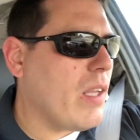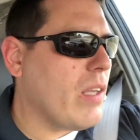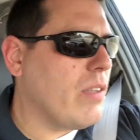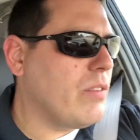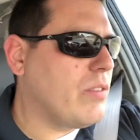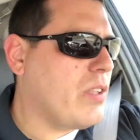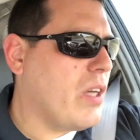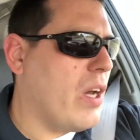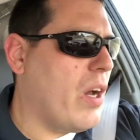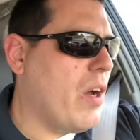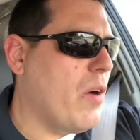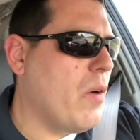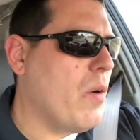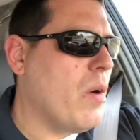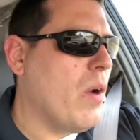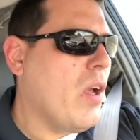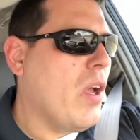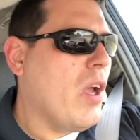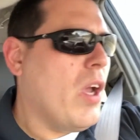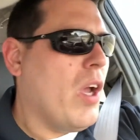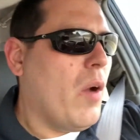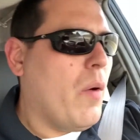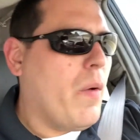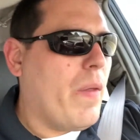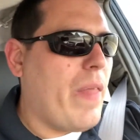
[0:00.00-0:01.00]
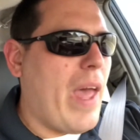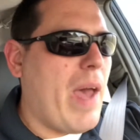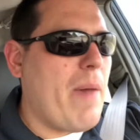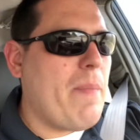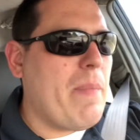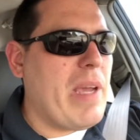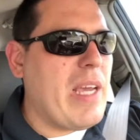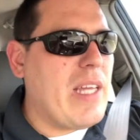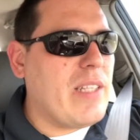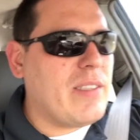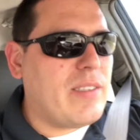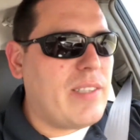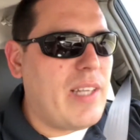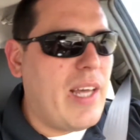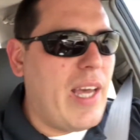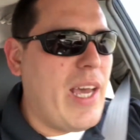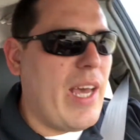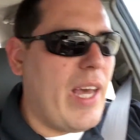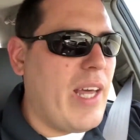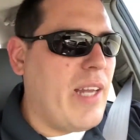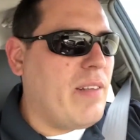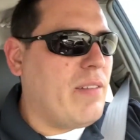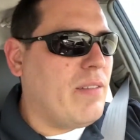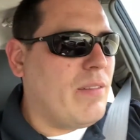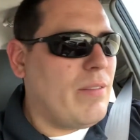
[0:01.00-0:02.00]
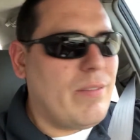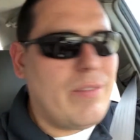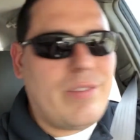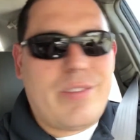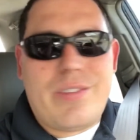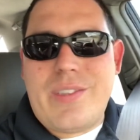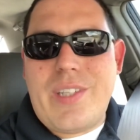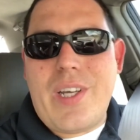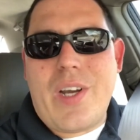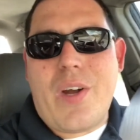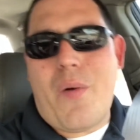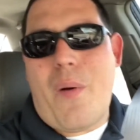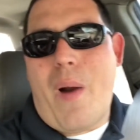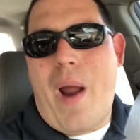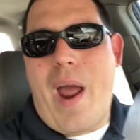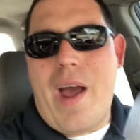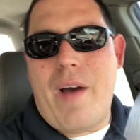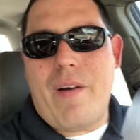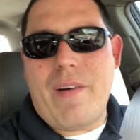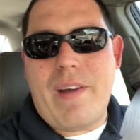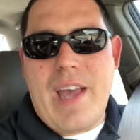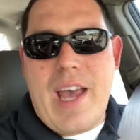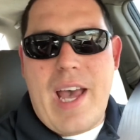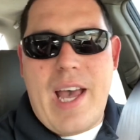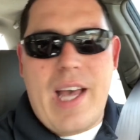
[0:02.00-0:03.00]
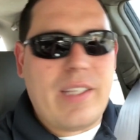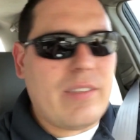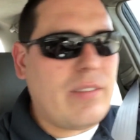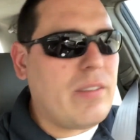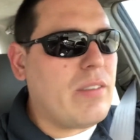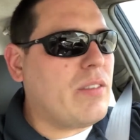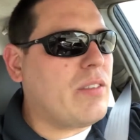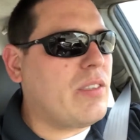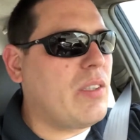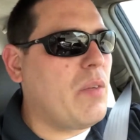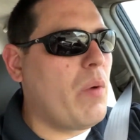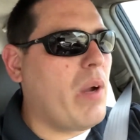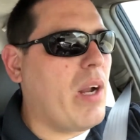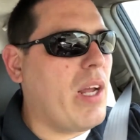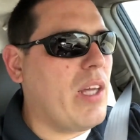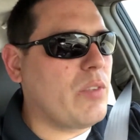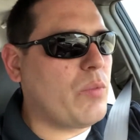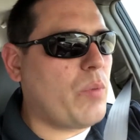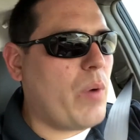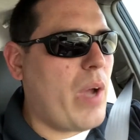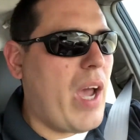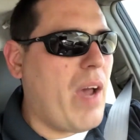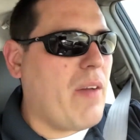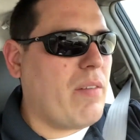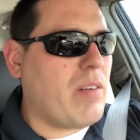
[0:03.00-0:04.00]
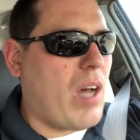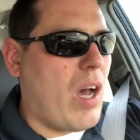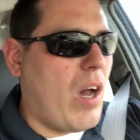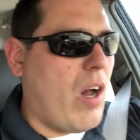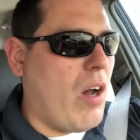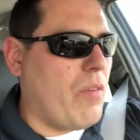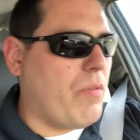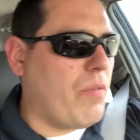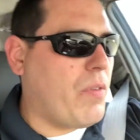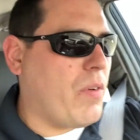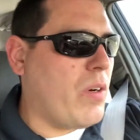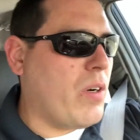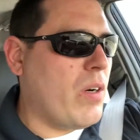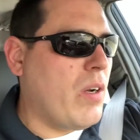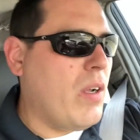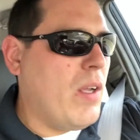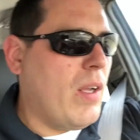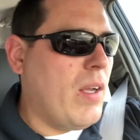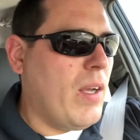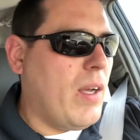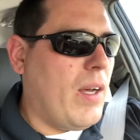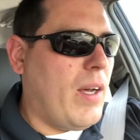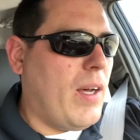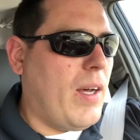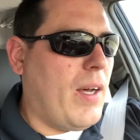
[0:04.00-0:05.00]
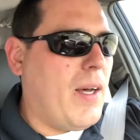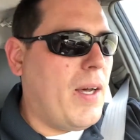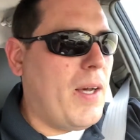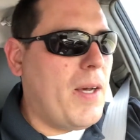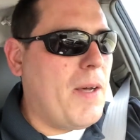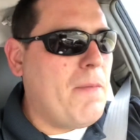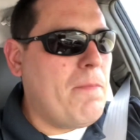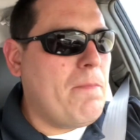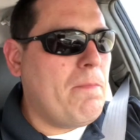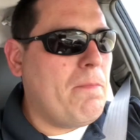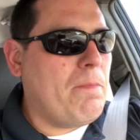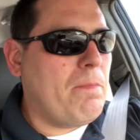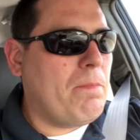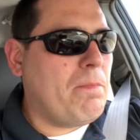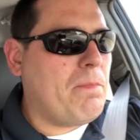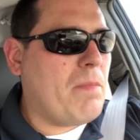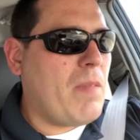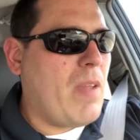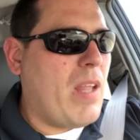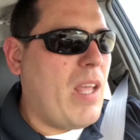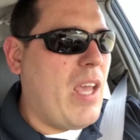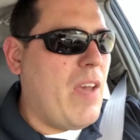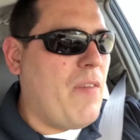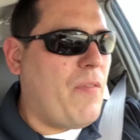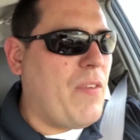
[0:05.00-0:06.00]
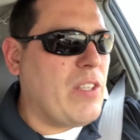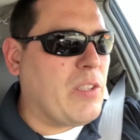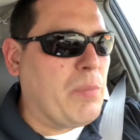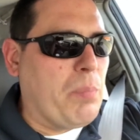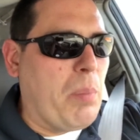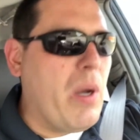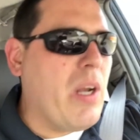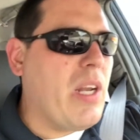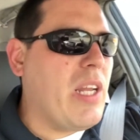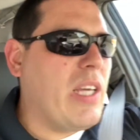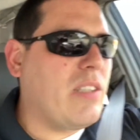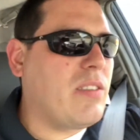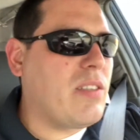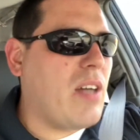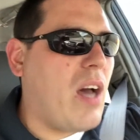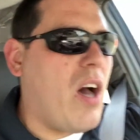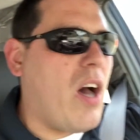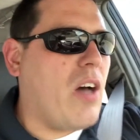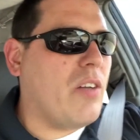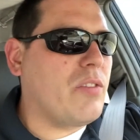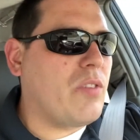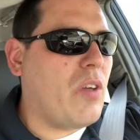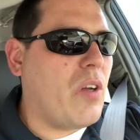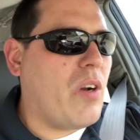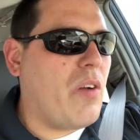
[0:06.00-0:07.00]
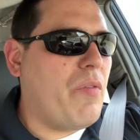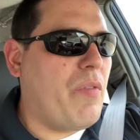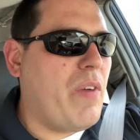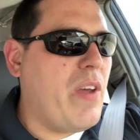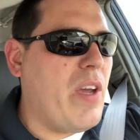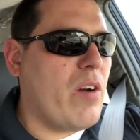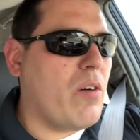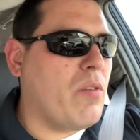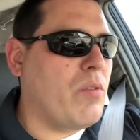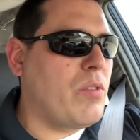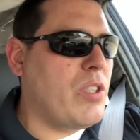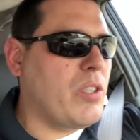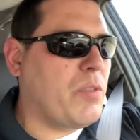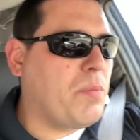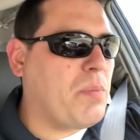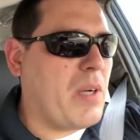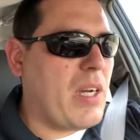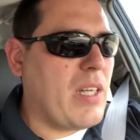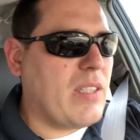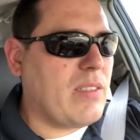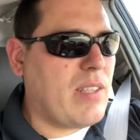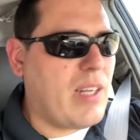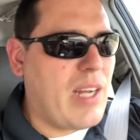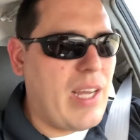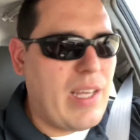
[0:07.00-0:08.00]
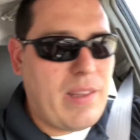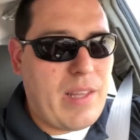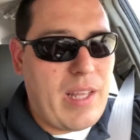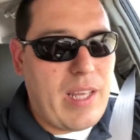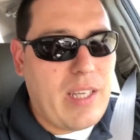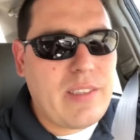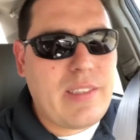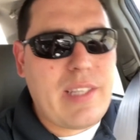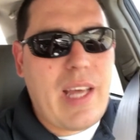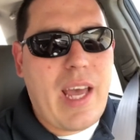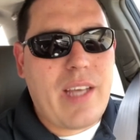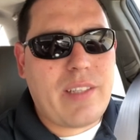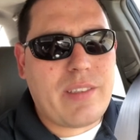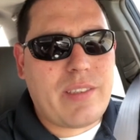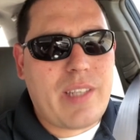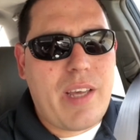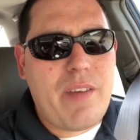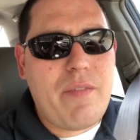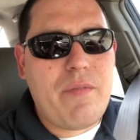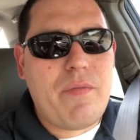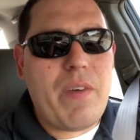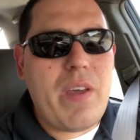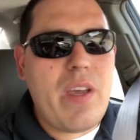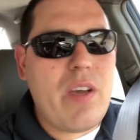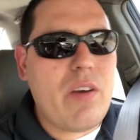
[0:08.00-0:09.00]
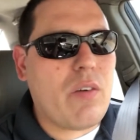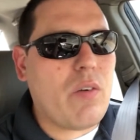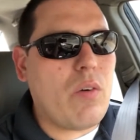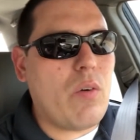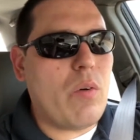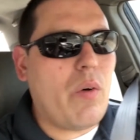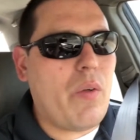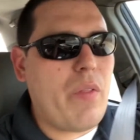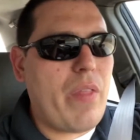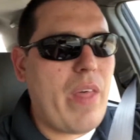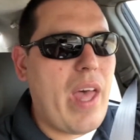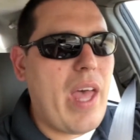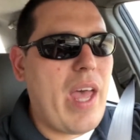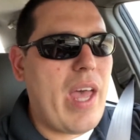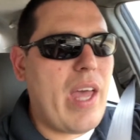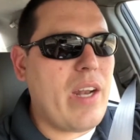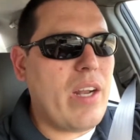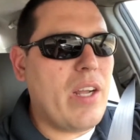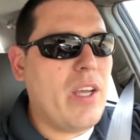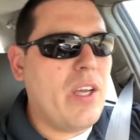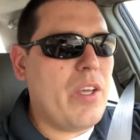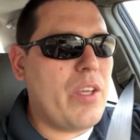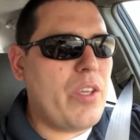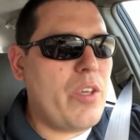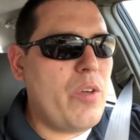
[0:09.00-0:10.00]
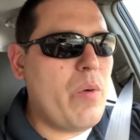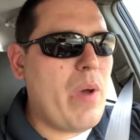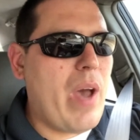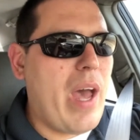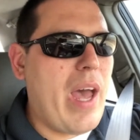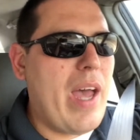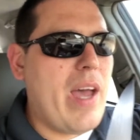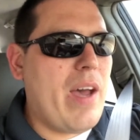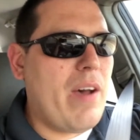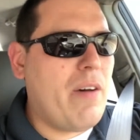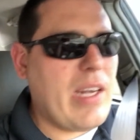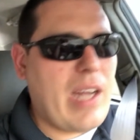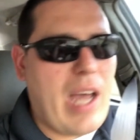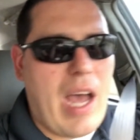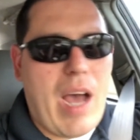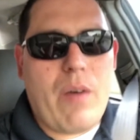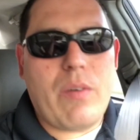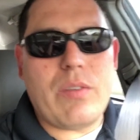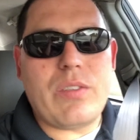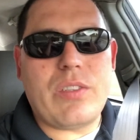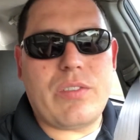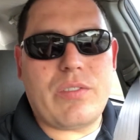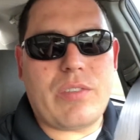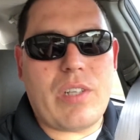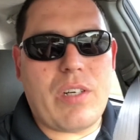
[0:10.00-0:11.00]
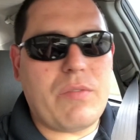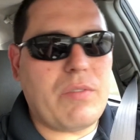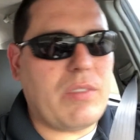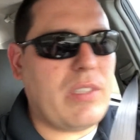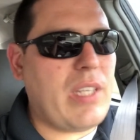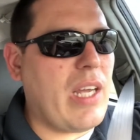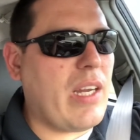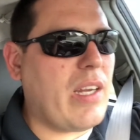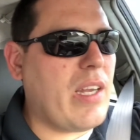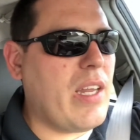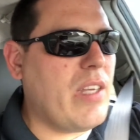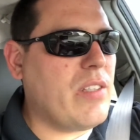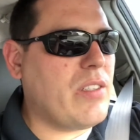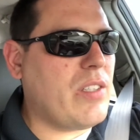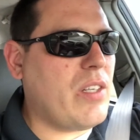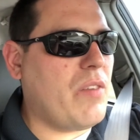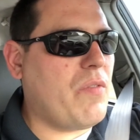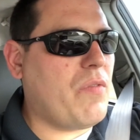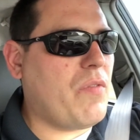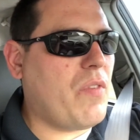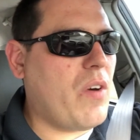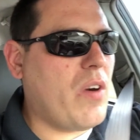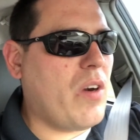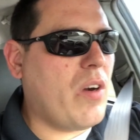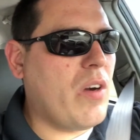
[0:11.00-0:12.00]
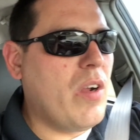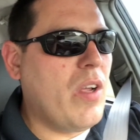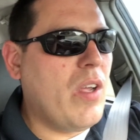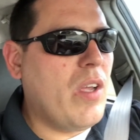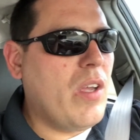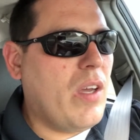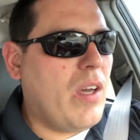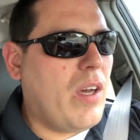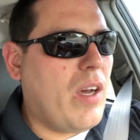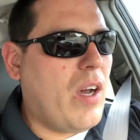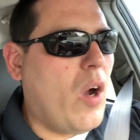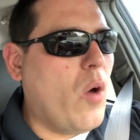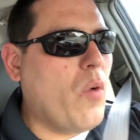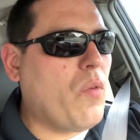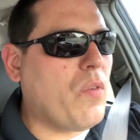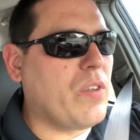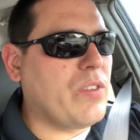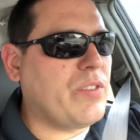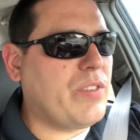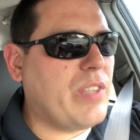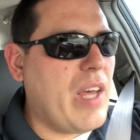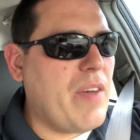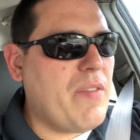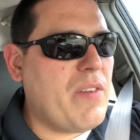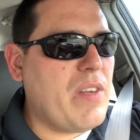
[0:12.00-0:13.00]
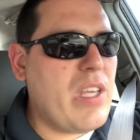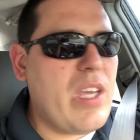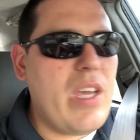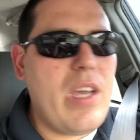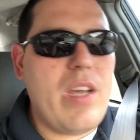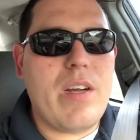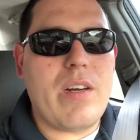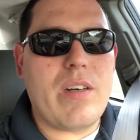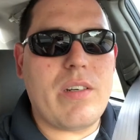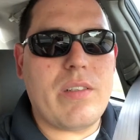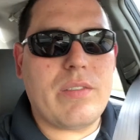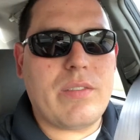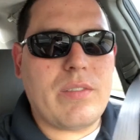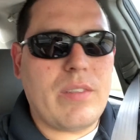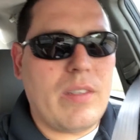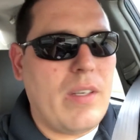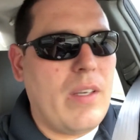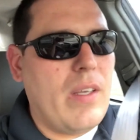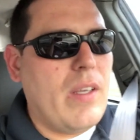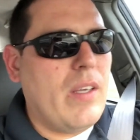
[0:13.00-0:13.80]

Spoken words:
So with that being said, stick around, guys, see what else we have to offer. If it's putting exhaust on a vehicle, just because it ain't the exact same vehicle that you have, I was a service technician for over 7 years.